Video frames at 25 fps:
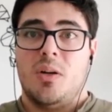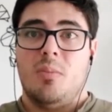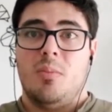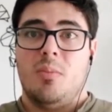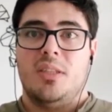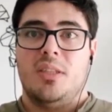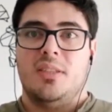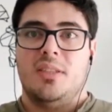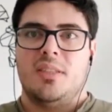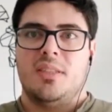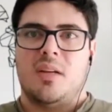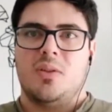but
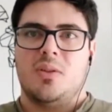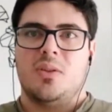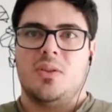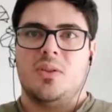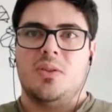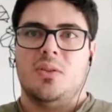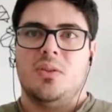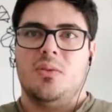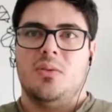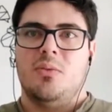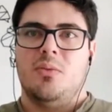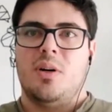is
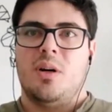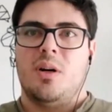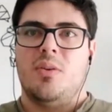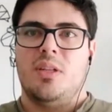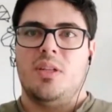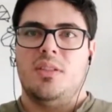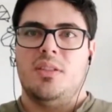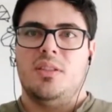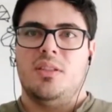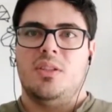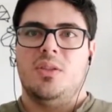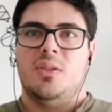also very
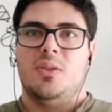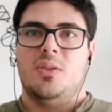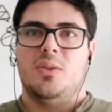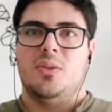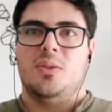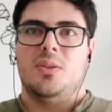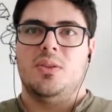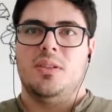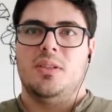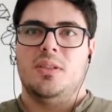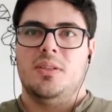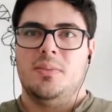easy to
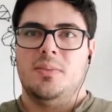use.